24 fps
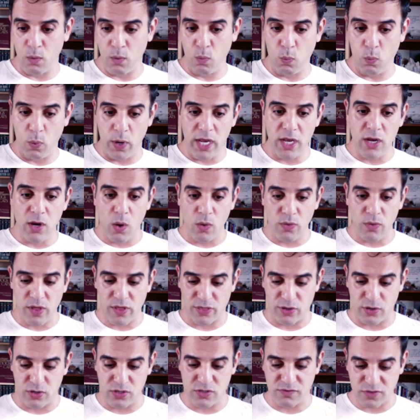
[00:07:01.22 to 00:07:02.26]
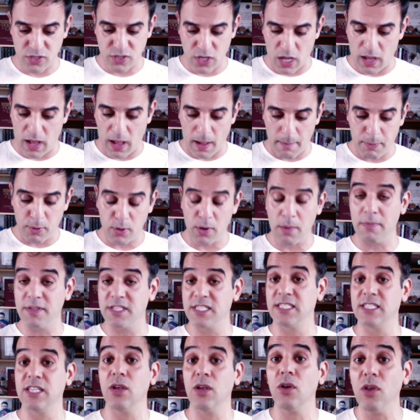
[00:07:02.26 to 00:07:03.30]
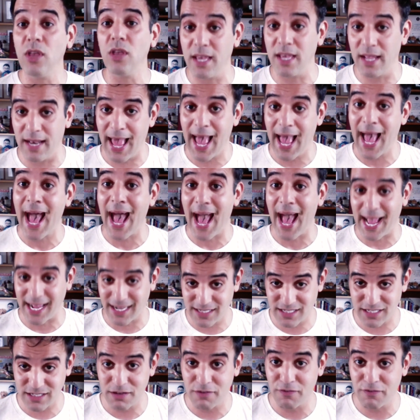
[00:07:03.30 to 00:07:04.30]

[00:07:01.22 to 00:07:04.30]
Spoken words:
we know that there's about a zillion hacks,